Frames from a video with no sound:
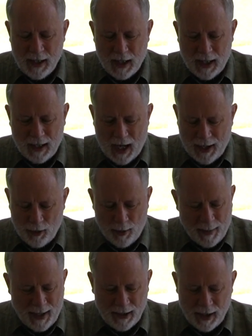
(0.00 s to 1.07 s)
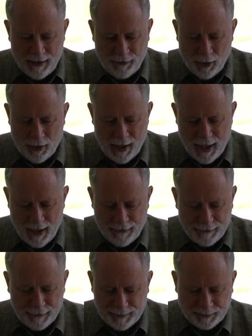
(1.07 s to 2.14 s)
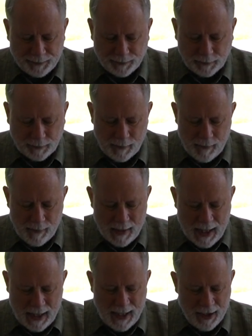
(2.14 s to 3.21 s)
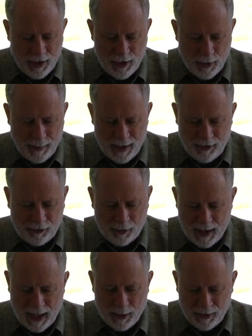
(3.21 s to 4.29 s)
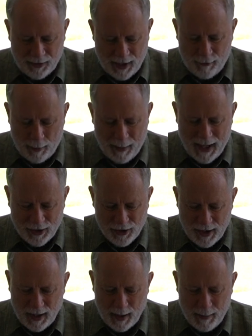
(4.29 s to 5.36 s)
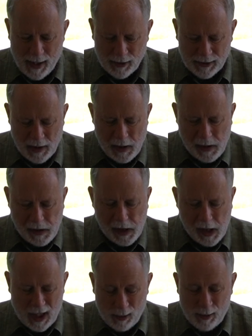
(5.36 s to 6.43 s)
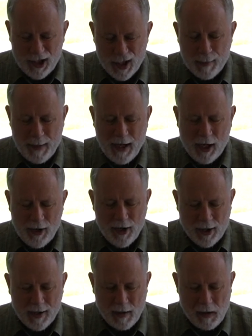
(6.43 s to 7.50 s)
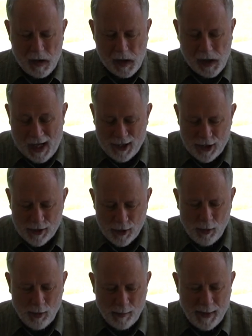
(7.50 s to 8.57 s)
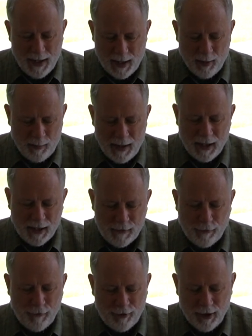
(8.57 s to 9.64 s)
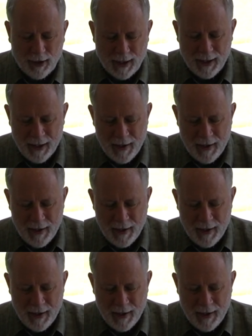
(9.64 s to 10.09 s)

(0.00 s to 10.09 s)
I know in my life, Lord, if I had to do ministry I was never passionate about, it would just be harder. I just know it would be, and it would be less fulfilling.